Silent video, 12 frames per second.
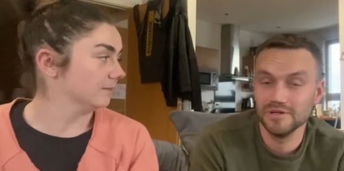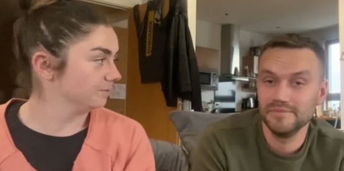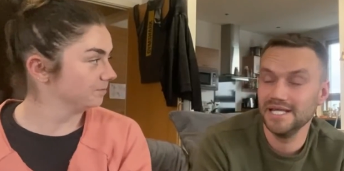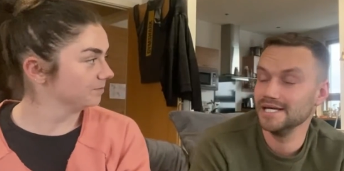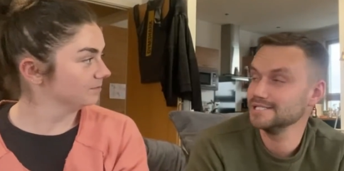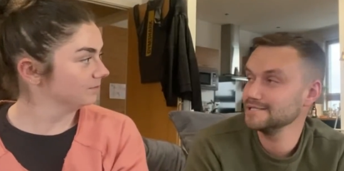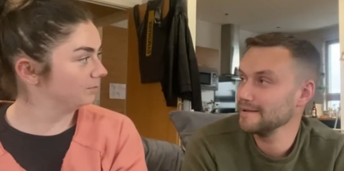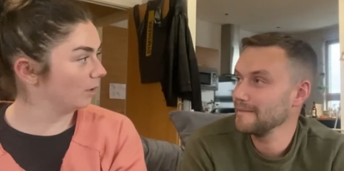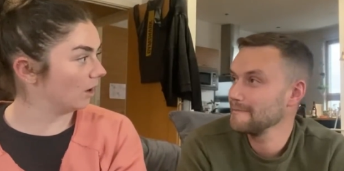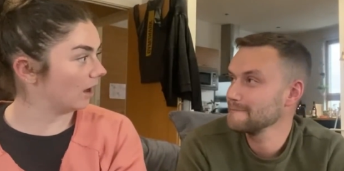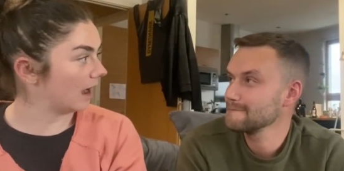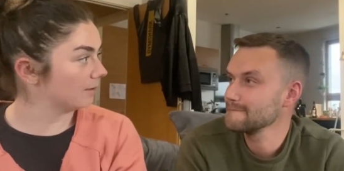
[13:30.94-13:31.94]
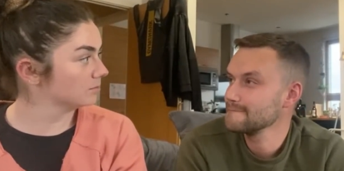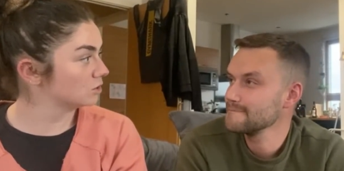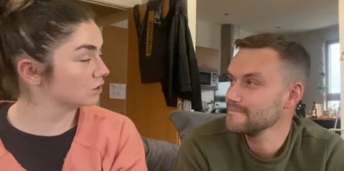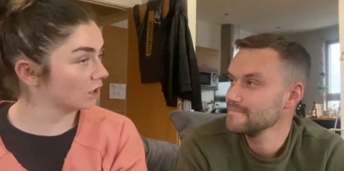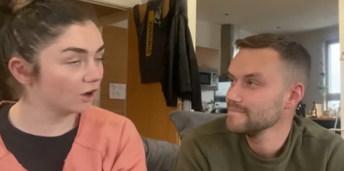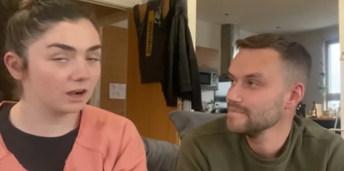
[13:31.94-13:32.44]
Speaker 1: of minutes. But I'm
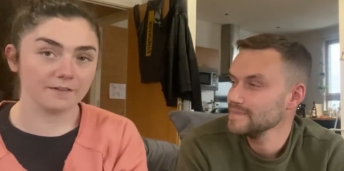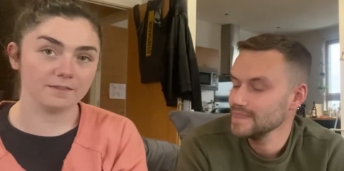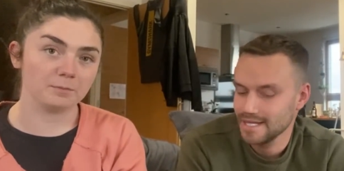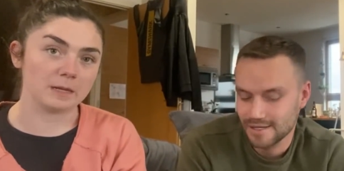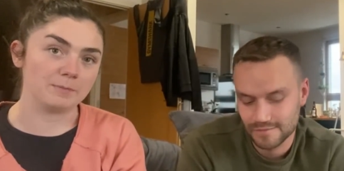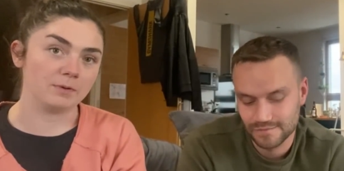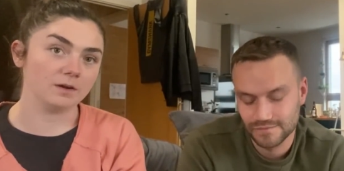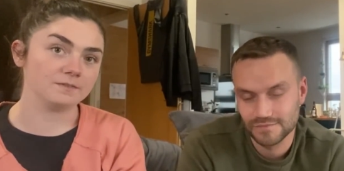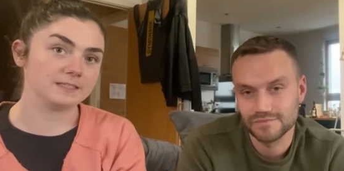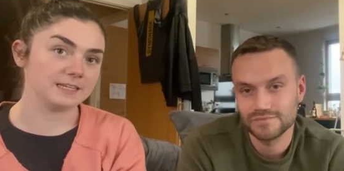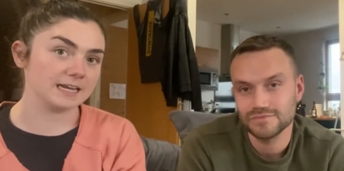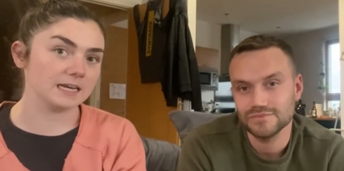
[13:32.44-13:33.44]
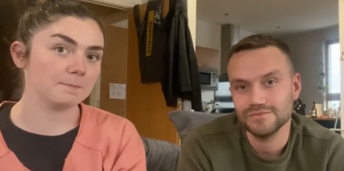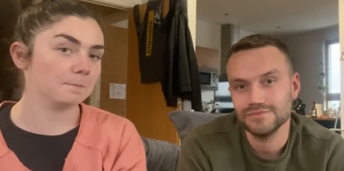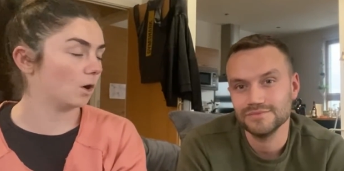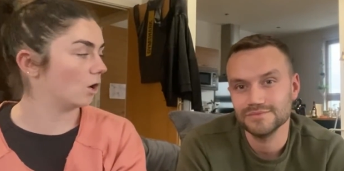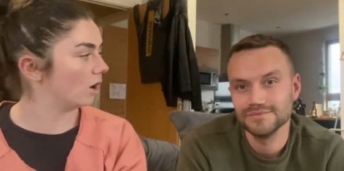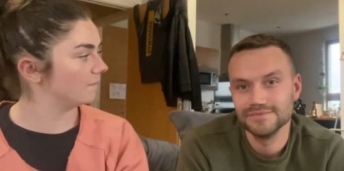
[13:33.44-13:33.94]
so glad that people have seen
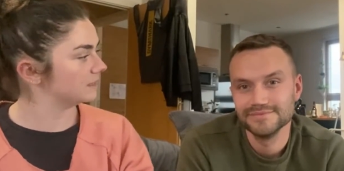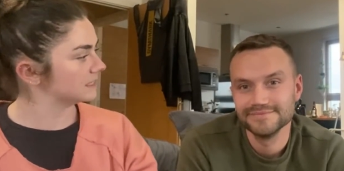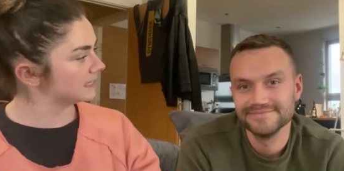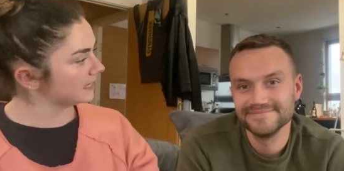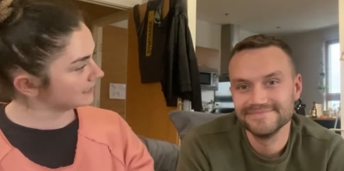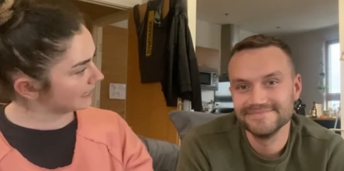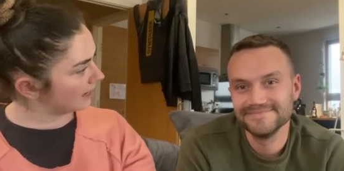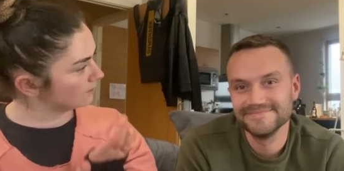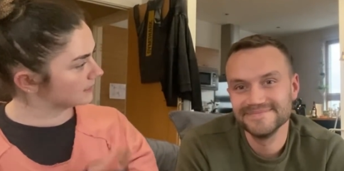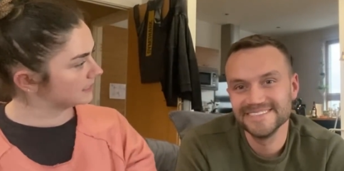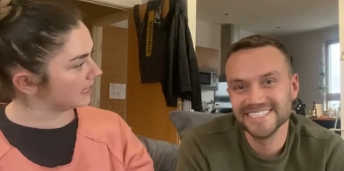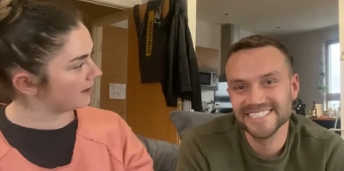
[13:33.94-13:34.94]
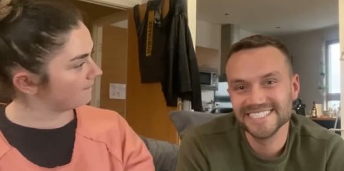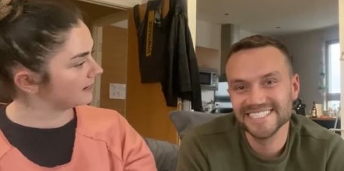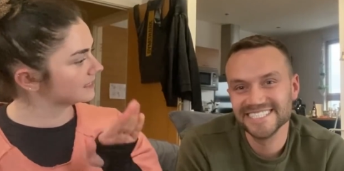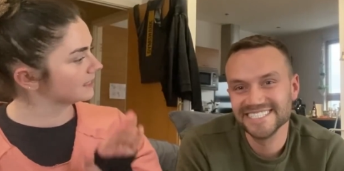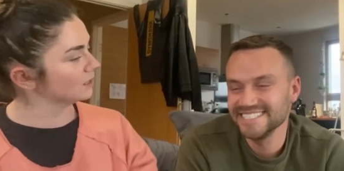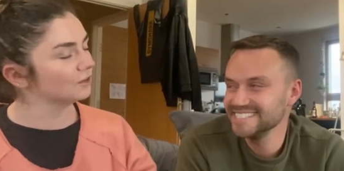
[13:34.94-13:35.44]
more of the sit-down,
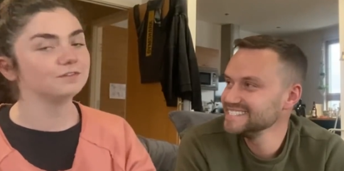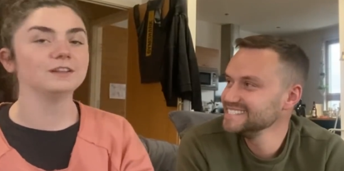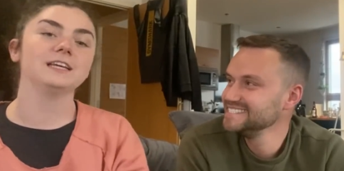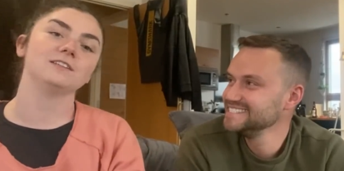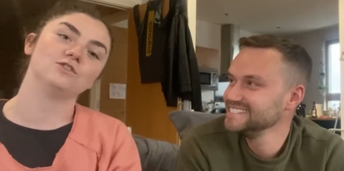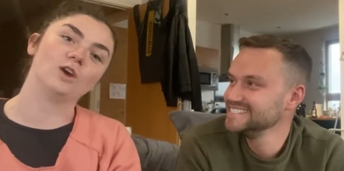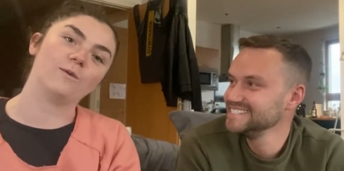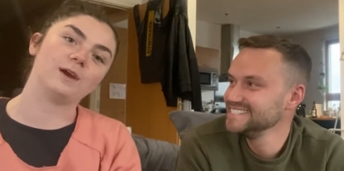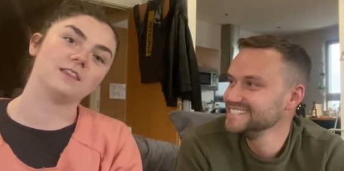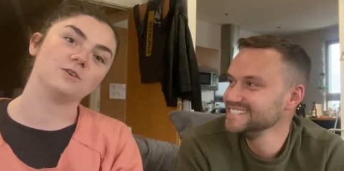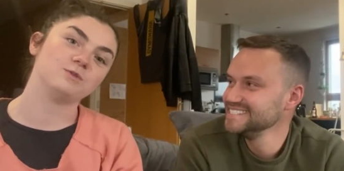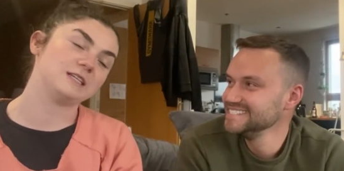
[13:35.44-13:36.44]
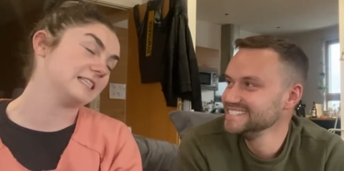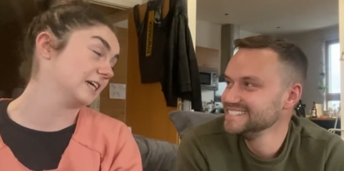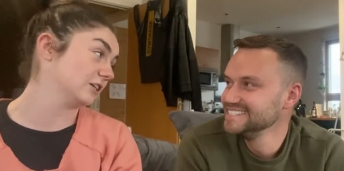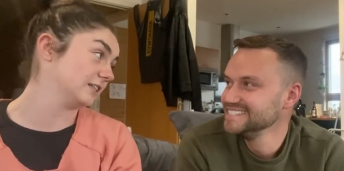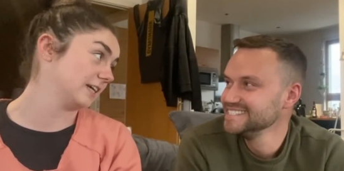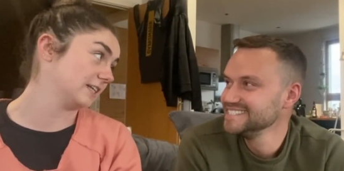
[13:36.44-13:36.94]
serious, lovely Joey that we see
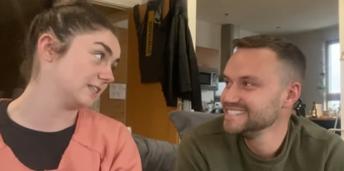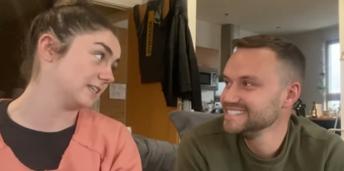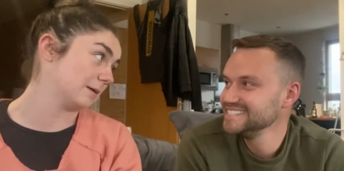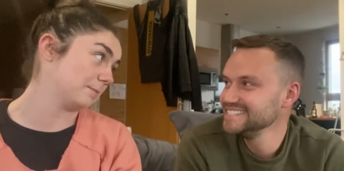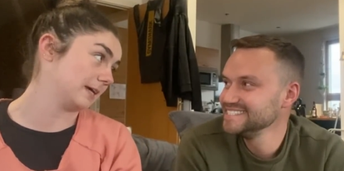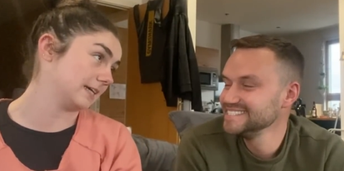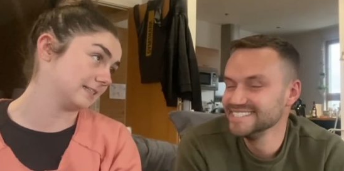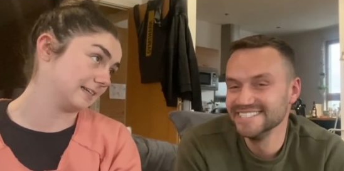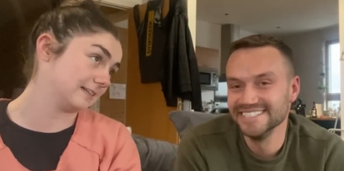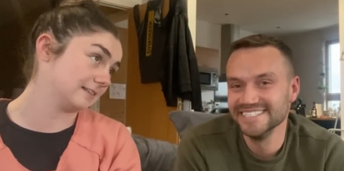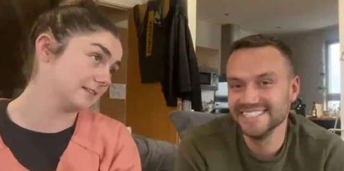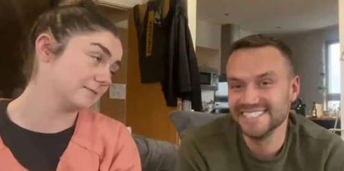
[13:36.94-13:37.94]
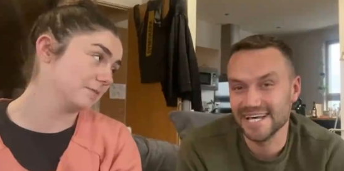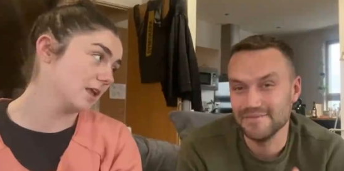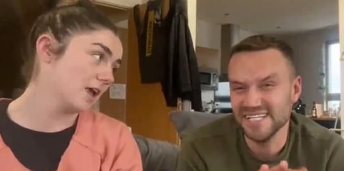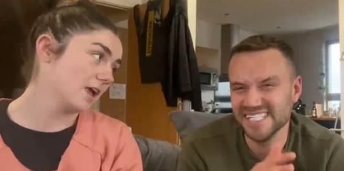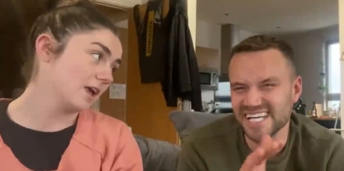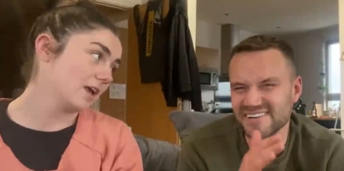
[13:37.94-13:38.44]
on a day-to-day basis.
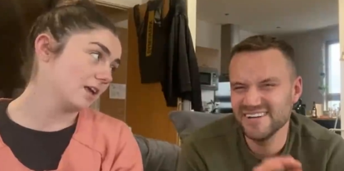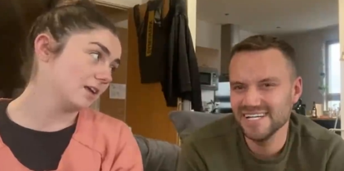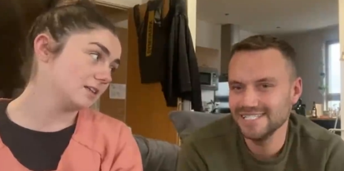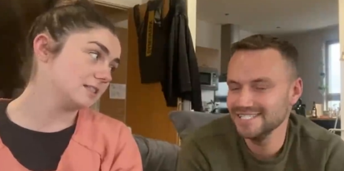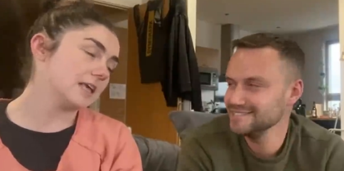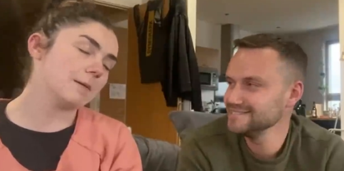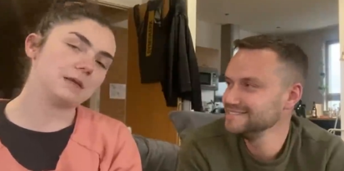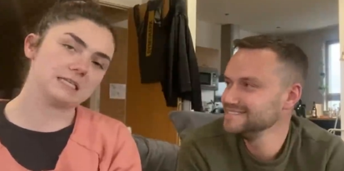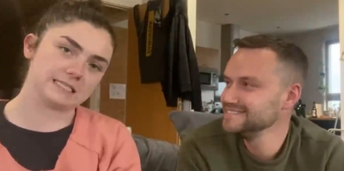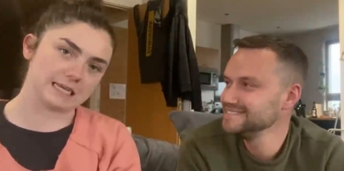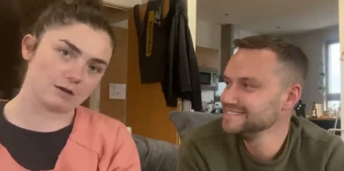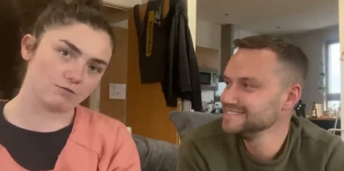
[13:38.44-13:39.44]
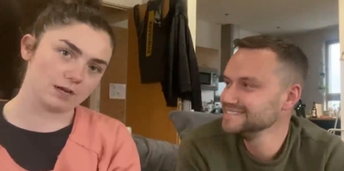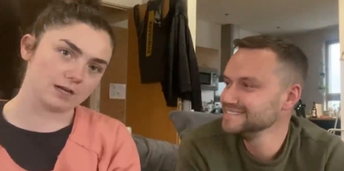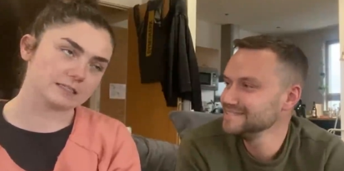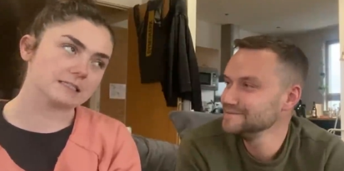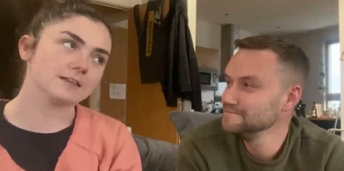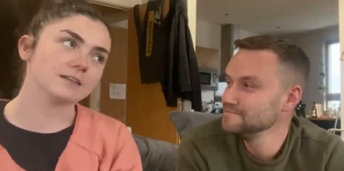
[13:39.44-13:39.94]
Semi-serious.
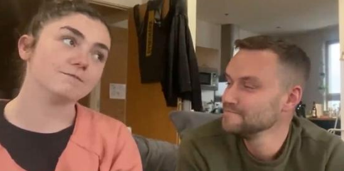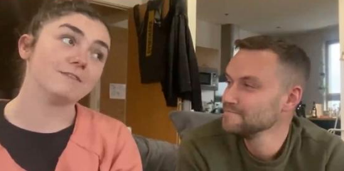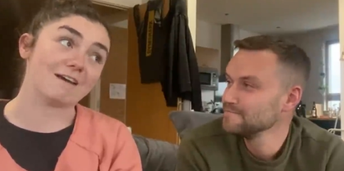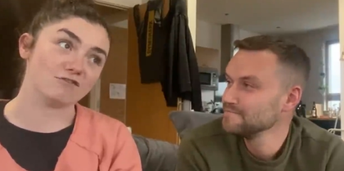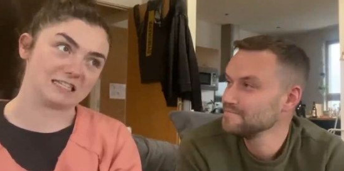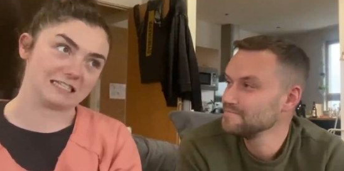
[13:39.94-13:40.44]
Semi-serious, very